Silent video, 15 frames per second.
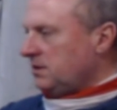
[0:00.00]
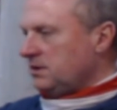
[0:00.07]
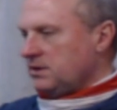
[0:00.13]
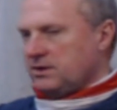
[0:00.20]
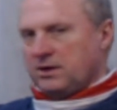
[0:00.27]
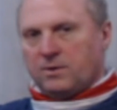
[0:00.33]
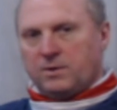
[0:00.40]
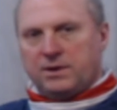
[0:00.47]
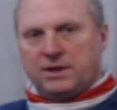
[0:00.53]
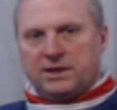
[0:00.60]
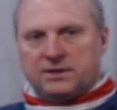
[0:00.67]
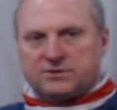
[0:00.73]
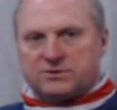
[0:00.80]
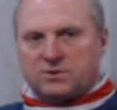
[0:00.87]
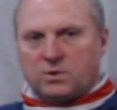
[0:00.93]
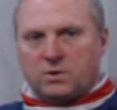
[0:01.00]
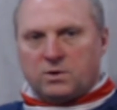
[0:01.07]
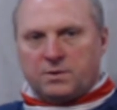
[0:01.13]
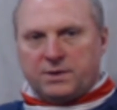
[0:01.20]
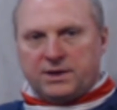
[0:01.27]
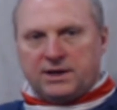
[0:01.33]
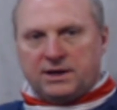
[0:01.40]
You know, in the
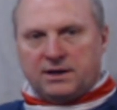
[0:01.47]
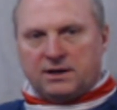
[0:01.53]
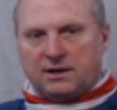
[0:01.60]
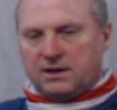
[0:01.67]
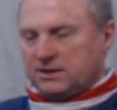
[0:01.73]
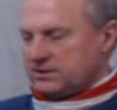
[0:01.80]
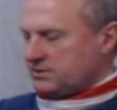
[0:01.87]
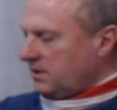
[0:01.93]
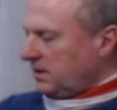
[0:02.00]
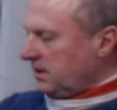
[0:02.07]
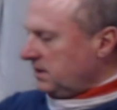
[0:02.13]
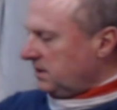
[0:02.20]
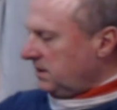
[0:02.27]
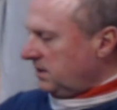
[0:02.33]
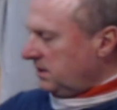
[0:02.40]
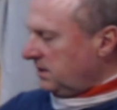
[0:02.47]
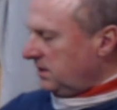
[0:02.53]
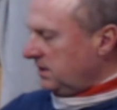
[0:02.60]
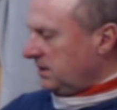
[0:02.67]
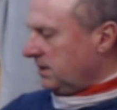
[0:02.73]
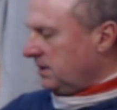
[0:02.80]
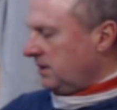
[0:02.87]
store we carry a lot of Strike
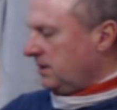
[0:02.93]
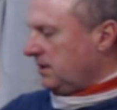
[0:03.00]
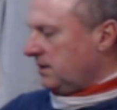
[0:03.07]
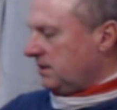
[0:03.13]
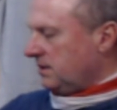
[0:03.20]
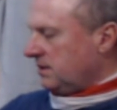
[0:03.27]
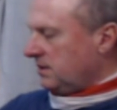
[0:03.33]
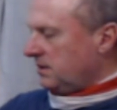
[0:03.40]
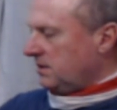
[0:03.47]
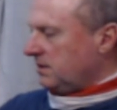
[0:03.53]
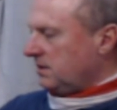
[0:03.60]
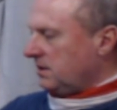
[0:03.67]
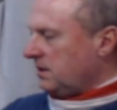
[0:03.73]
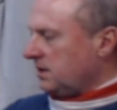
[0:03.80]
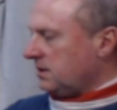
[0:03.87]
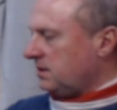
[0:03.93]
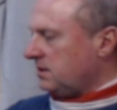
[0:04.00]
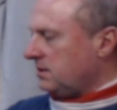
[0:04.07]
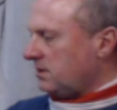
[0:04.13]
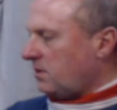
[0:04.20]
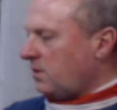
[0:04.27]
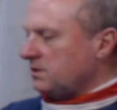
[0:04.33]
King and the
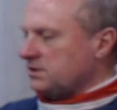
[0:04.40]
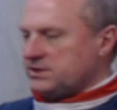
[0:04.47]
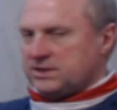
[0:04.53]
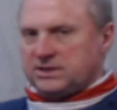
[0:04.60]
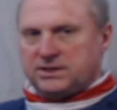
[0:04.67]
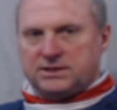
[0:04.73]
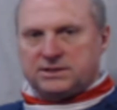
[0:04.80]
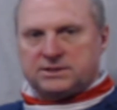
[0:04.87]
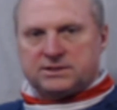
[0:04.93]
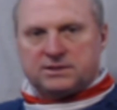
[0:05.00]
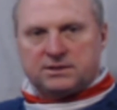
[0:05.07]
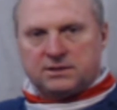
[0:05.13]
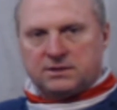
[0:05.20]
RCs,